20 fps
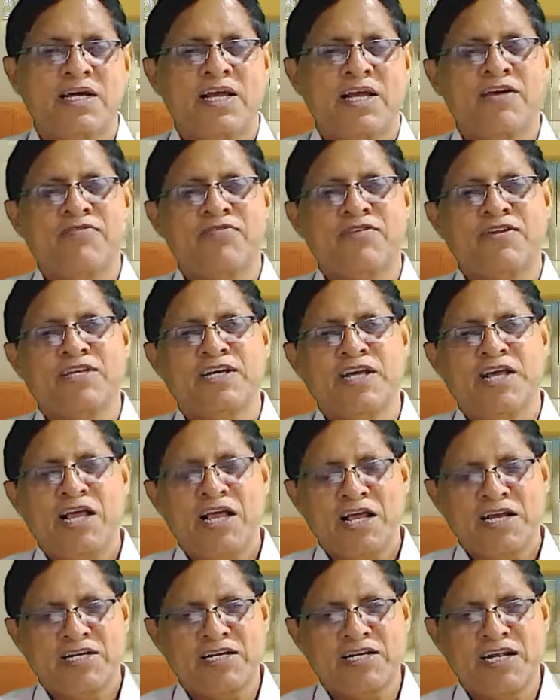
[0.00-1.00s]

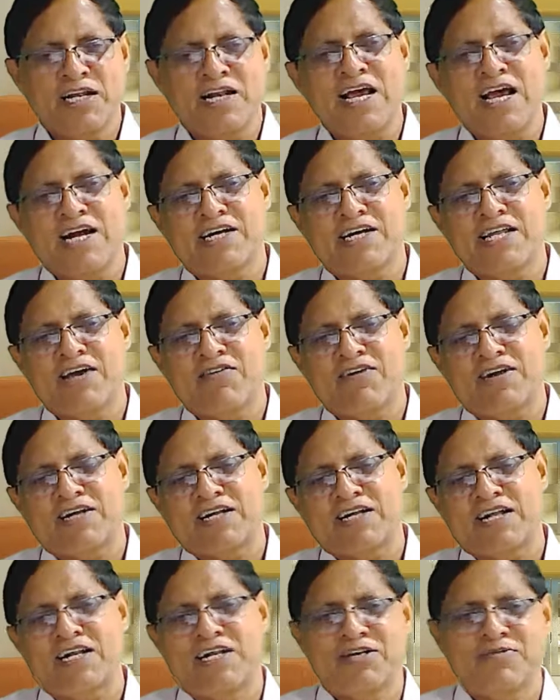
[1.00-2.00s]
Everything, till date they were
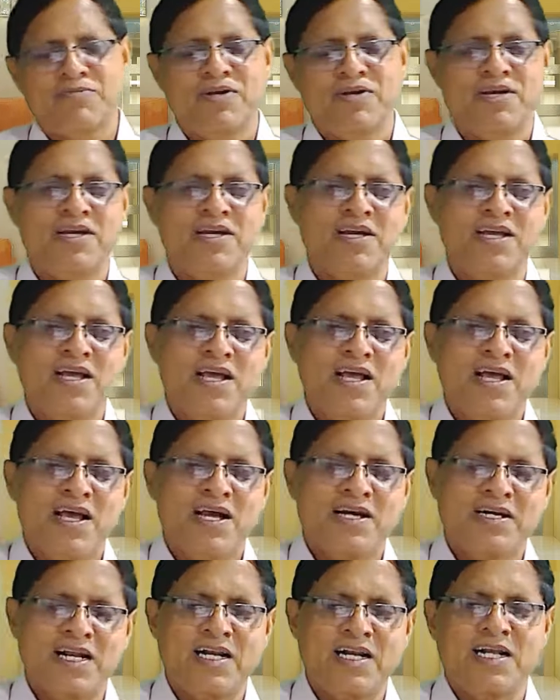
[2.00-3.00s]

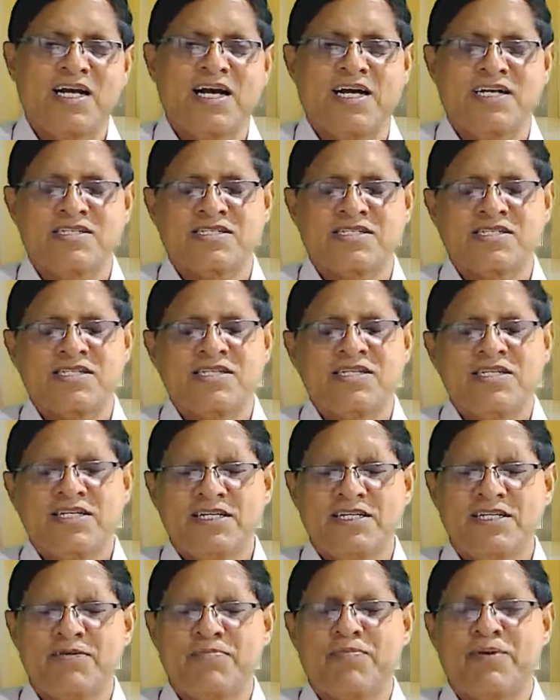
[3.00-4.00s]
telling us
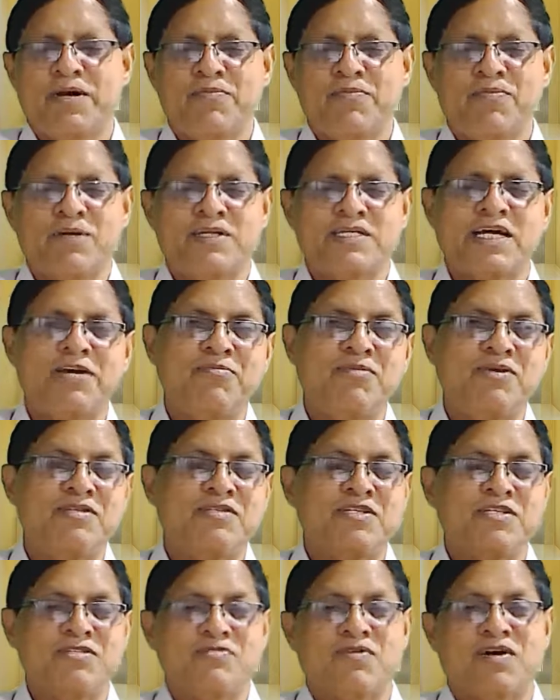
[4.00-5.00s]
in the papers,
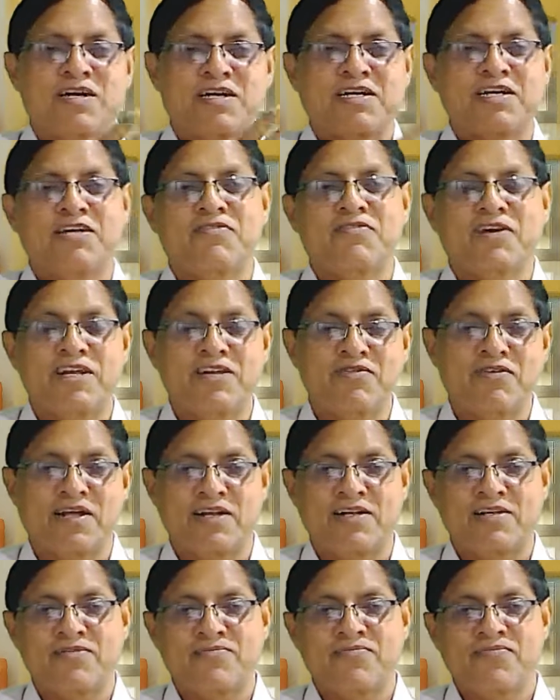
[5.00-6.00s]
IBC is working very
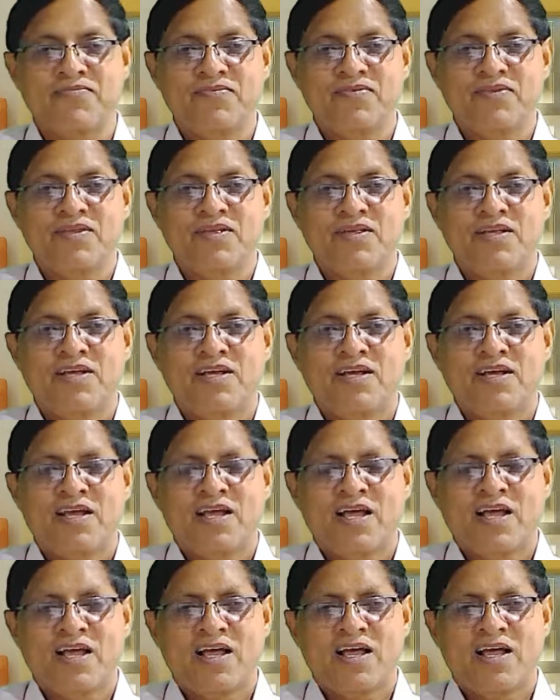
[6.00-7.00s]
well.
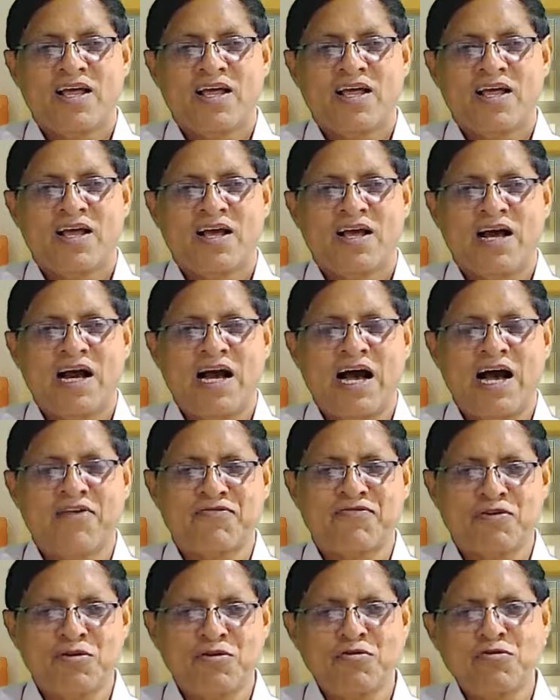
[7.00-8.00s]

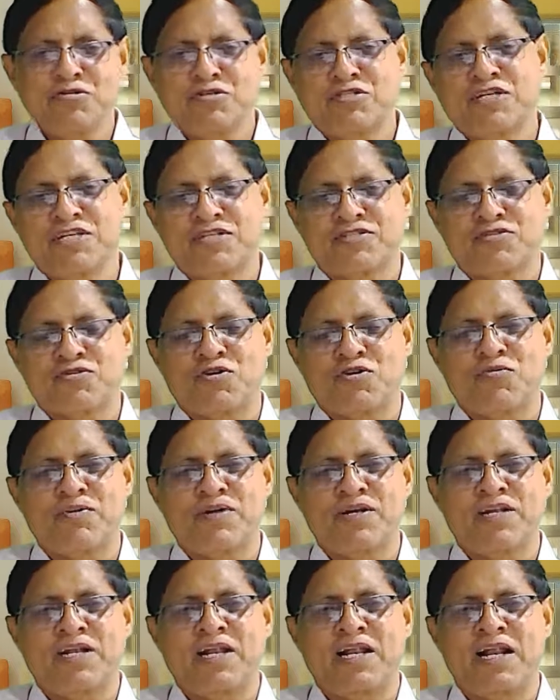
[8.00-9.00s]
After losing so
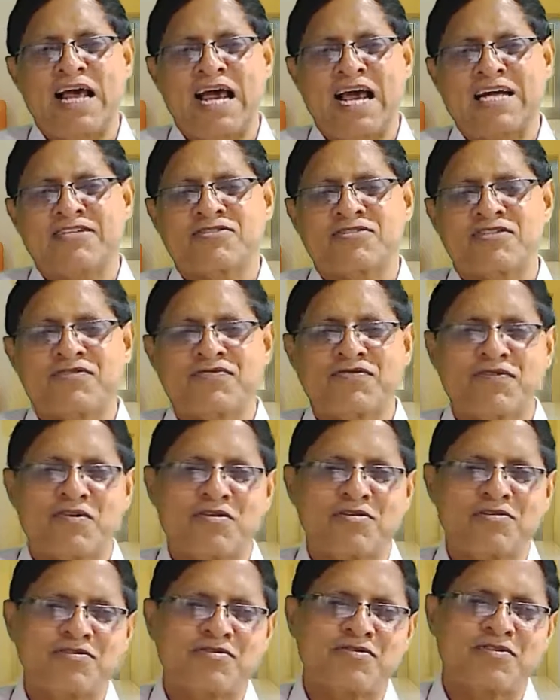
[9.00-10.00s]
many lakhs of
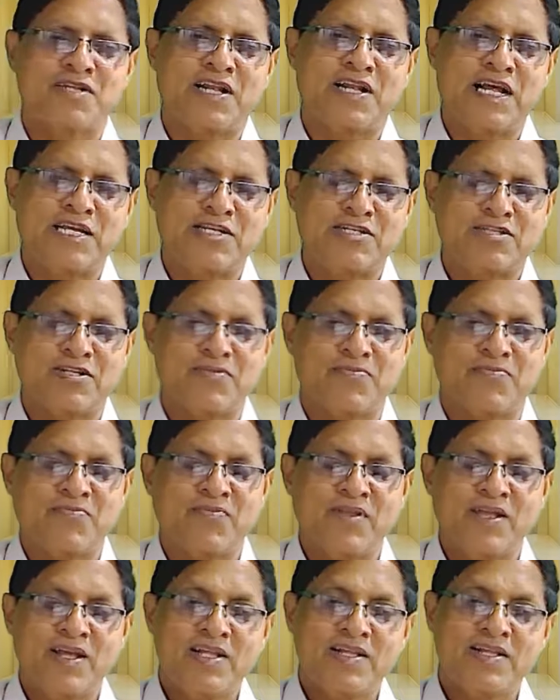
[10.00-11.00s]
crores to the nation,
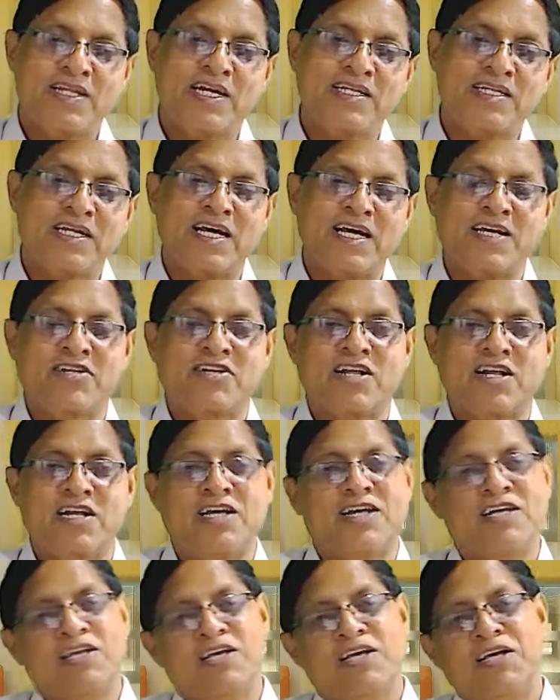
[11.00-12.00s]
then they are
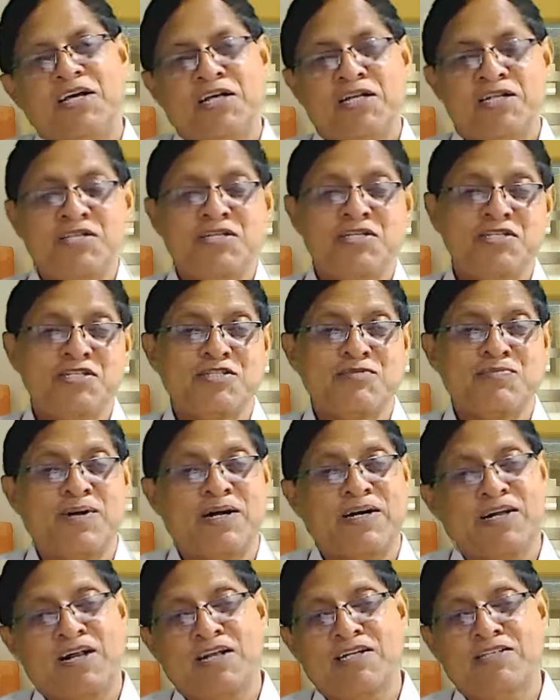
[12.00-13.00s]
telling this is
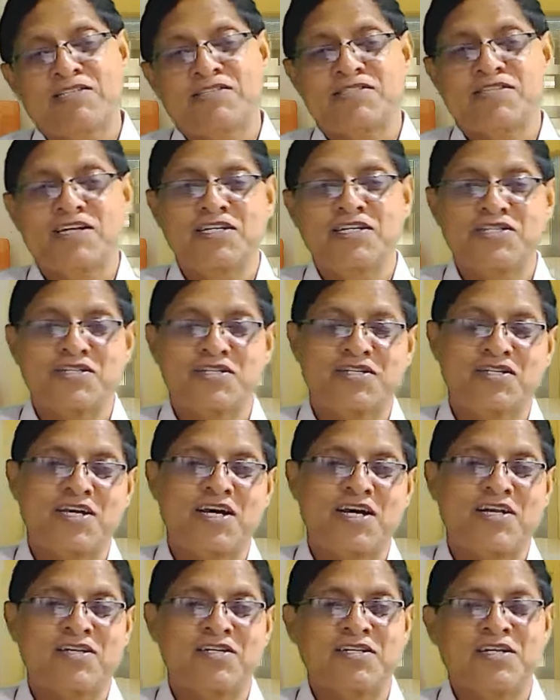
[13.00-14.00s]
better legislation
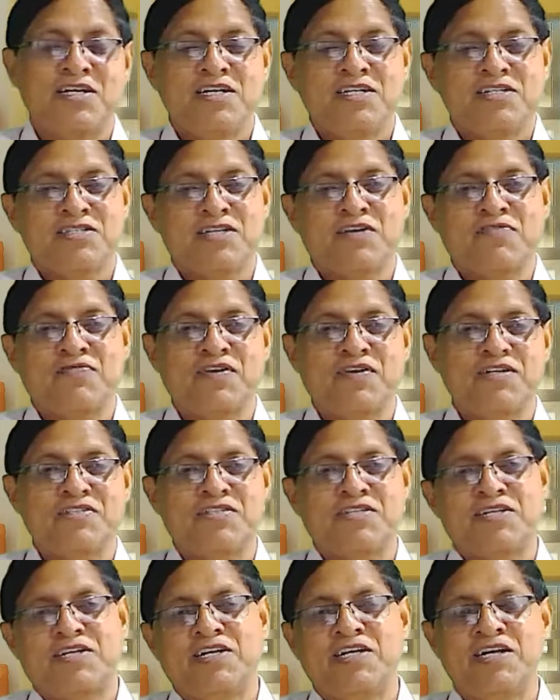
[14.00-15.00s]
than
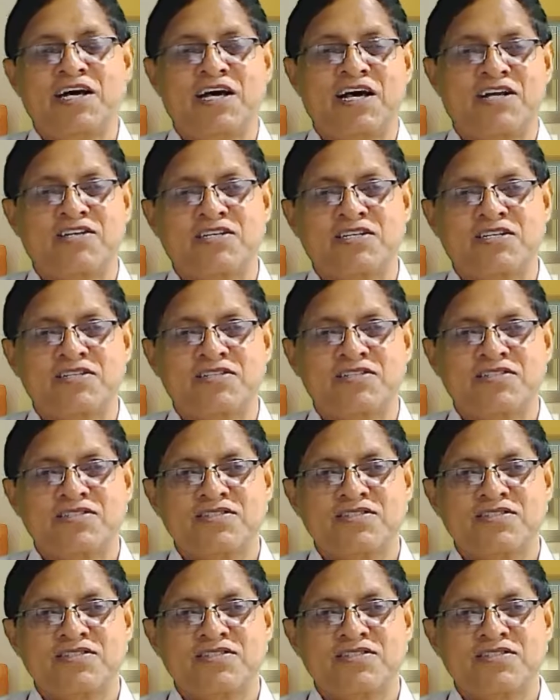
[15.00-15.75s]
SURFACE DRT.